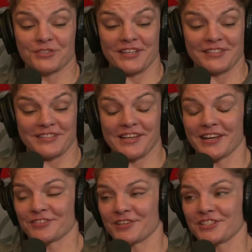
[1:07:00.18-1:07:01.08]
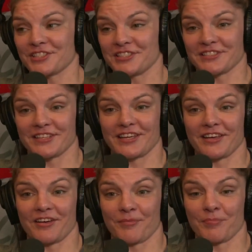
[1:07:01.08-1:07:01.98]
dehydration is like
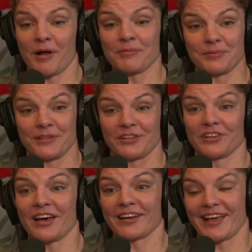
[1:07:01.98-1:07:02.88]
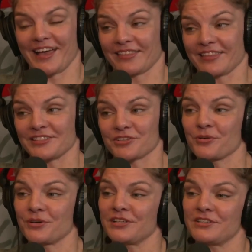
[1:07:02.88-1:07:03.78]
probably a lot of athletes are
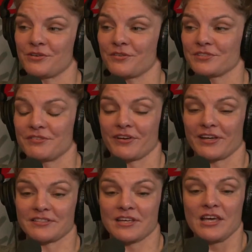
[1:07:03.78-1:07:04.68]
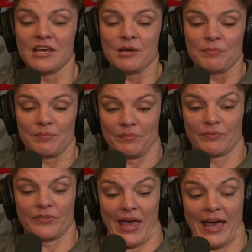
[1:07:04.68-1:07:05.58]
going into UFC fights
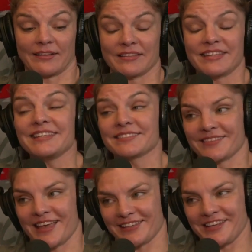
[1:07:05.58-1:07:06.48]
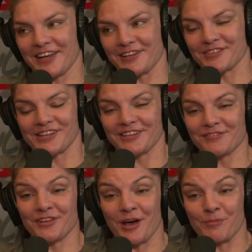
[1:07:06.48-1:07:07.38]
that at least that dehydrated, if
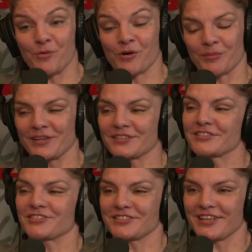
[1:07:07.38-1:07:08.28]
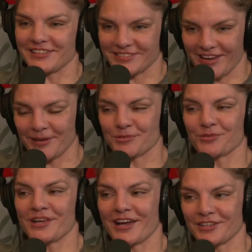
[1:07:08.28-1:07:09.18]
not more, because it just takes time to
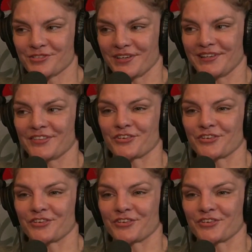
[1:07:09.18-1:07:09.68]
rehydrate and